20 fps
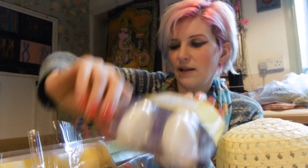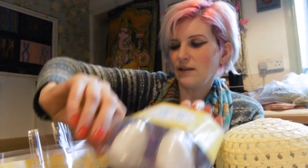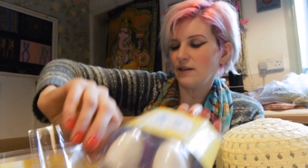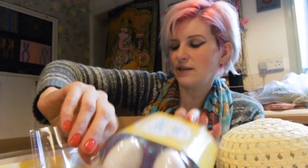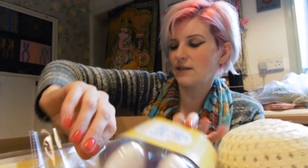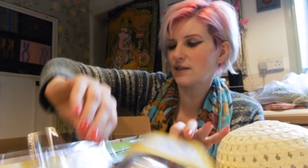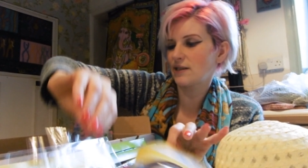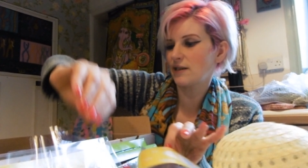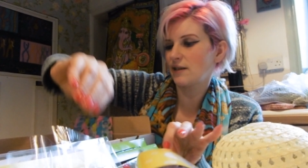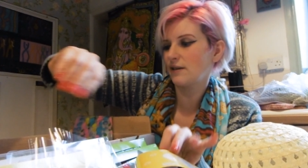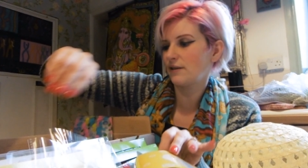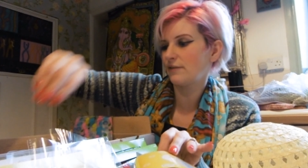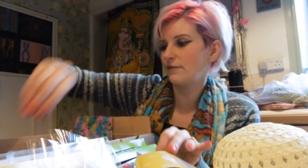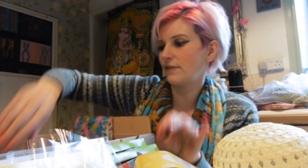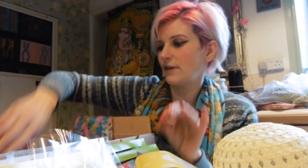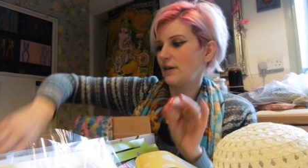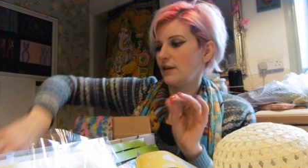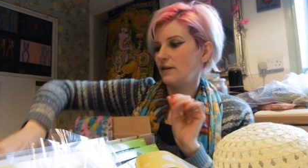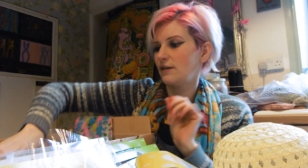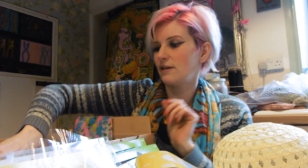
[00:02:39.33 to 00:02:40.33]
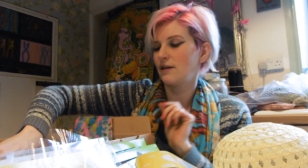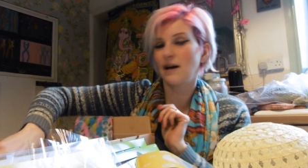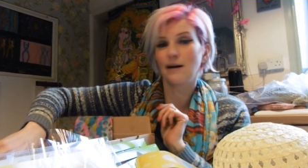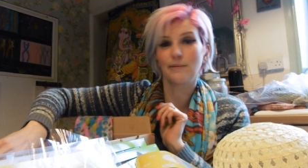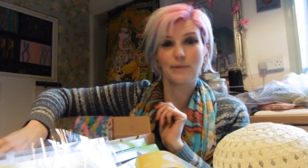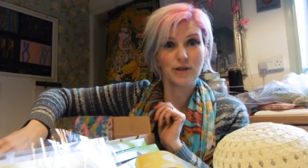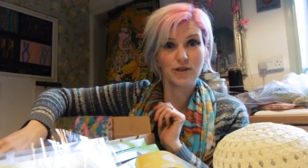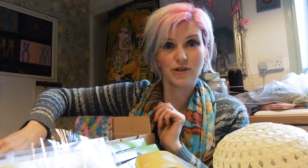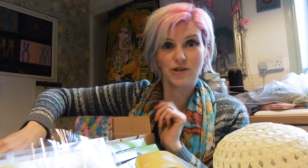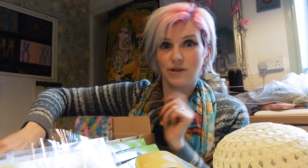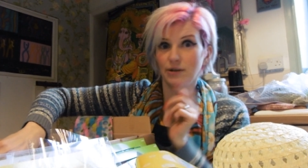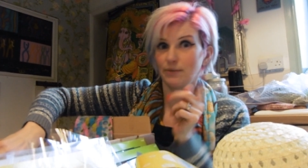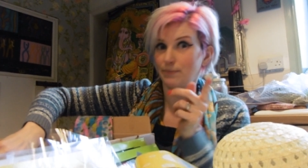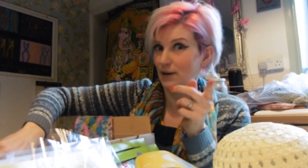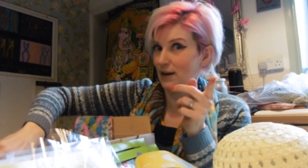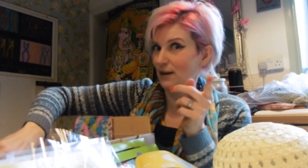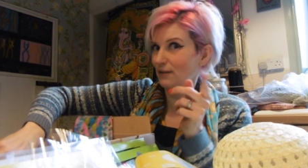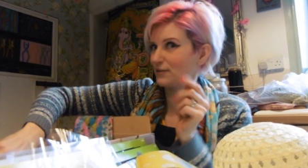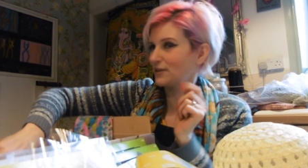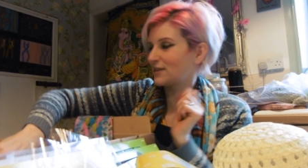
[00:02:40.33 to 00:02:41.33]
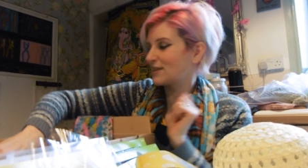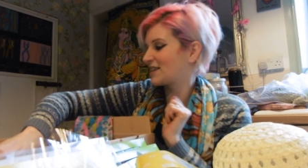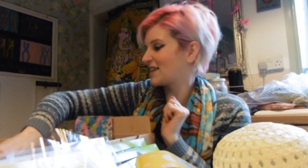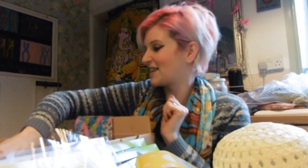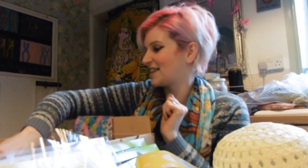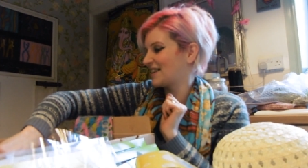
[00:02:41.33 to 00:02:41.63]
Isn't that lovely? How much? Pounds?